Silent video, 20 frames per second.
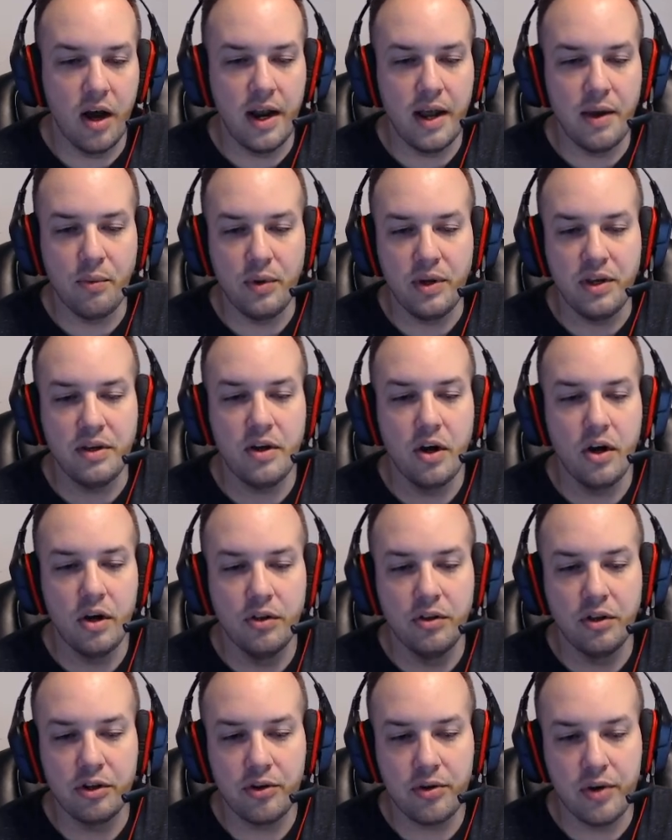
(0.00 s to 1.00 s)
and we called
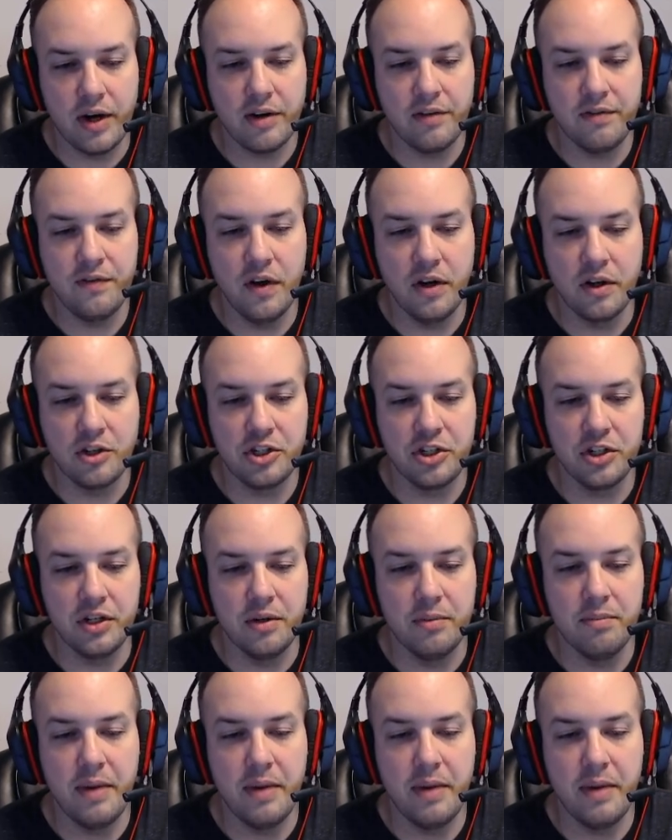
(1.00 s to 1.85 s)
the correct function